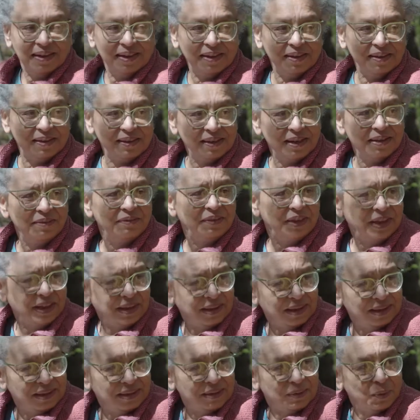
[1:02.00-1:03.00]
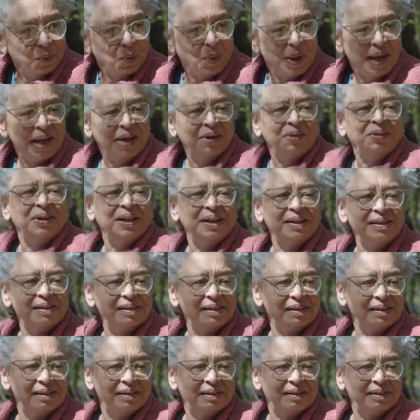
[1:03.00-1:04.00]
Sylvia, where is
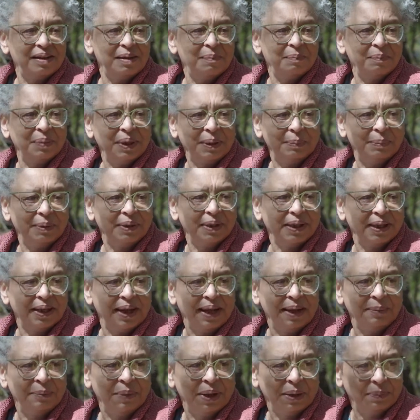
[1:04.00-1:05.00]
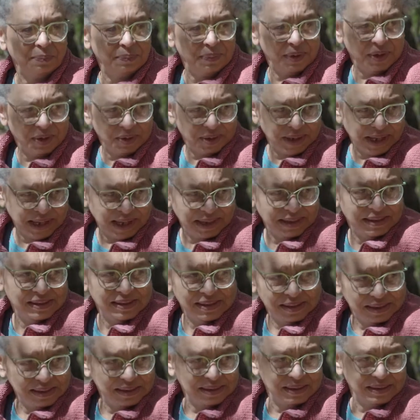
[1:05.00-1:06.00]
Some People Climb Up
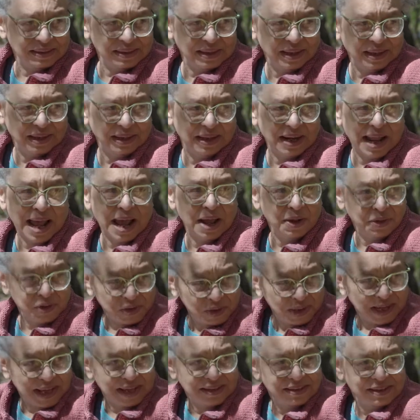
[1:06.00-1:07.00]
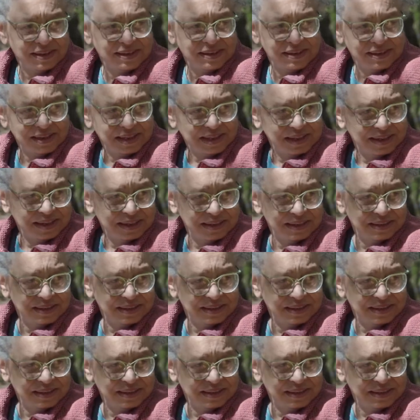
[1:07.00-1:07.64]
located, and how do you get to see it?